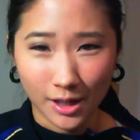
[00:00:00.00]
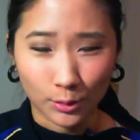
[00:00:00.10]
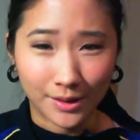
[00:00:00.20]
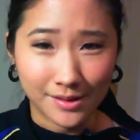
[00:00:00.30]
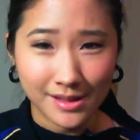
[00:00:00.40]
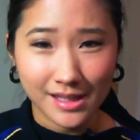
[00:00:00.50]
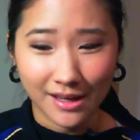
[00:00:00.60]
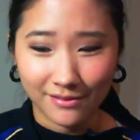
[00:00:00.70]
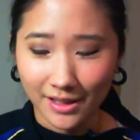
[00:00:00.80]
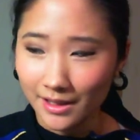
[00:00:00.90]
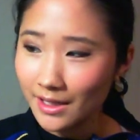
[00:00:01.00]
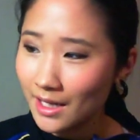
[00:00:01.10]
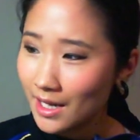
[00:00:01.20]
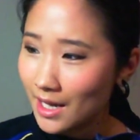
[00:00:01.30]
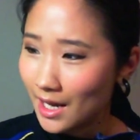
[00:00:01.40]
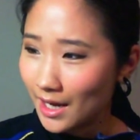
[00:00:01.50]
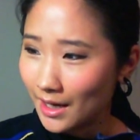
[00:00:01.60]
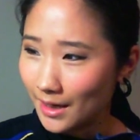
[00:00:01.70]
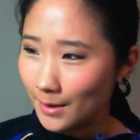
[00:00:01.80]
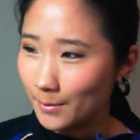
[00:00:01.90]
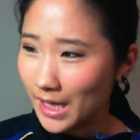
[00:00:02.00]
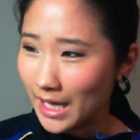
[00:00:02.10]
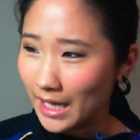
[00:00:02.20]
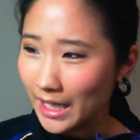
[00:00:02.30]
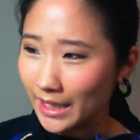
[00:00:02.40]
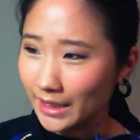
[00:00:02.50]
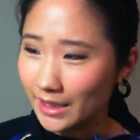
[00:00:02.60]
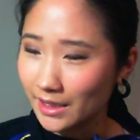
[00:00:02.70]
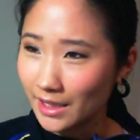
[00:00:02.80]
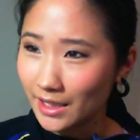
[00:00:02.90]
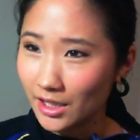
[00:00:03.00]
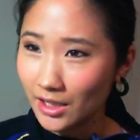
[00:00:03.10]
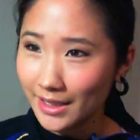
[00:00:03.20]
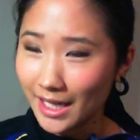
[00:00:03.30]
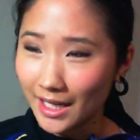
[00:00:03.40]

around 7. And glycolic